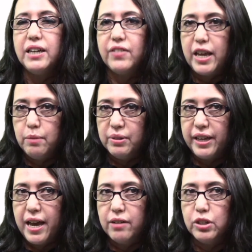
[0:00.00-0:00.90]
of the Eble
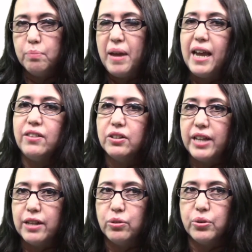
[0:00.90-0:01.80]
account, you pay the
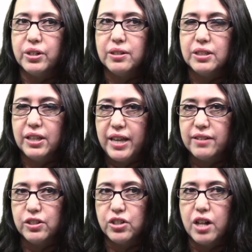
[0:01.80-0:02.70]
landlord
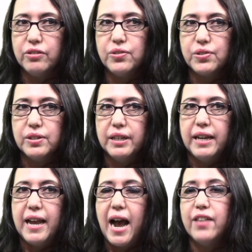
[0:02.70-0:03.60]
$1,000,
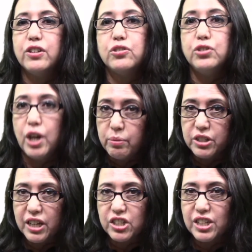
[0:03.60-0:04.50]
and there's no
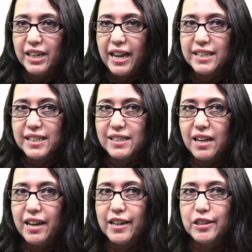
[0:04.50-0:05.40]
reduction in
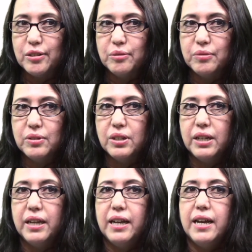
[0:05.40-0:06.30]
SSI.
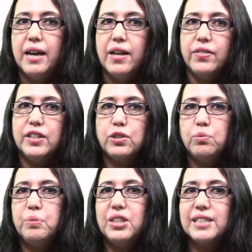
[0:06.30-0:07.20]
This would
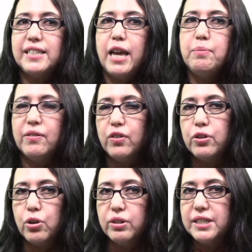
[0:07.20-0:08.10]
be the same if her
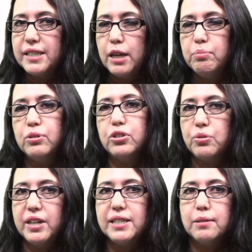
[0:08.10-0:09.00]
Golden State Pool
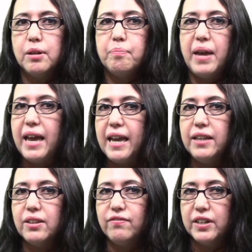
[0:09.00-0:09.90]
Trust paid
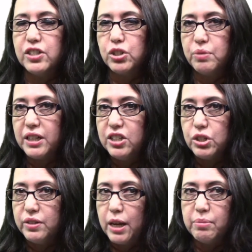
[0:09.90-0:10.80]
the funds directly to
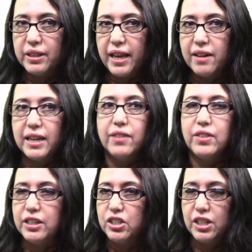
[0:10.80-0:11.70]
an Eble account and
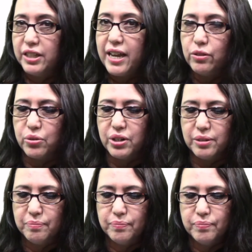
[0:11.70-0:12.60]
then to the landlord.
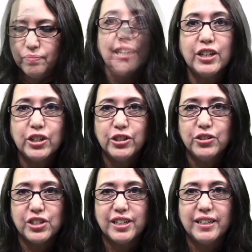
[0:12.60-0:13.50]
In
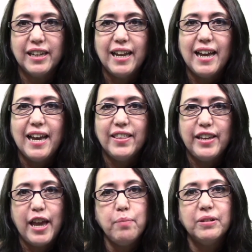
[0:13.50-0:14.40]
conclusion, the
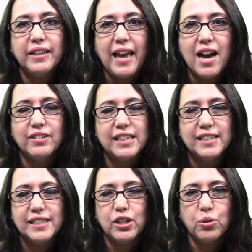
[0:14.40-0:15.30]
Eble account
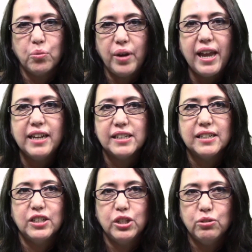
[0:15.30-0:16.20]
is a great
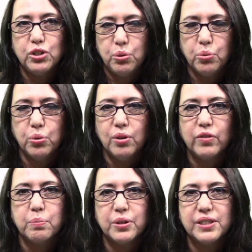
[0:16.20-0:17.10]
new tool for
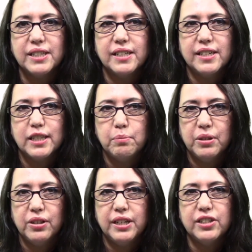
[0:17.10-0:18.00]
persons with
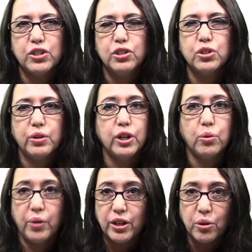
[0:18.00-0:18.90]
disabilities to enjoy
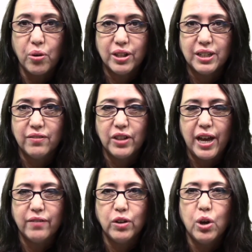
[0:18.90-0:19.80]
greater quality of
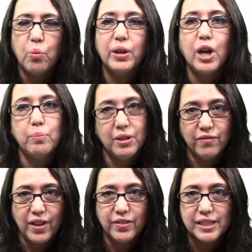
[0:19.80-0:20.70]
life. We hope you
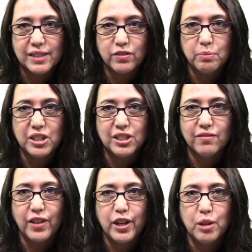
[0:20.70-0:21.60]
found this information
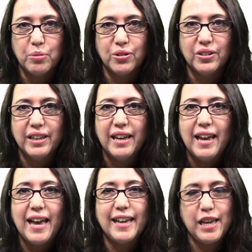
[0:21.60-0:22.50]
valuable.
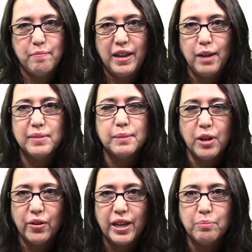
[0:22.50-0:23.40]
Again, my name is
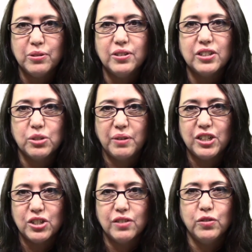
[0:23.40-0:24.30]
Mary Eble,
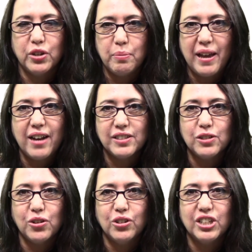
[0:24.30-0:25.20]
Director of North Bay Housing
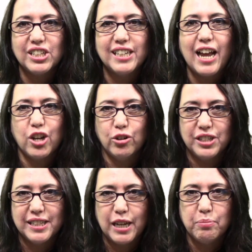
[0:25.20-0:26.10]
Coalition and Golden
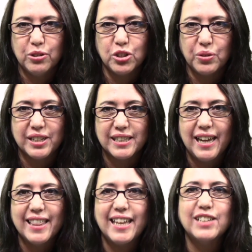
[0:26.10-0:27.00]
State Pool Trust.
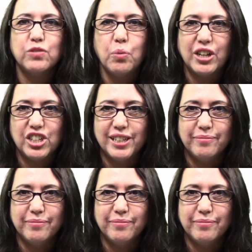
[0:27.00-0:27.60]
Thanks for watching.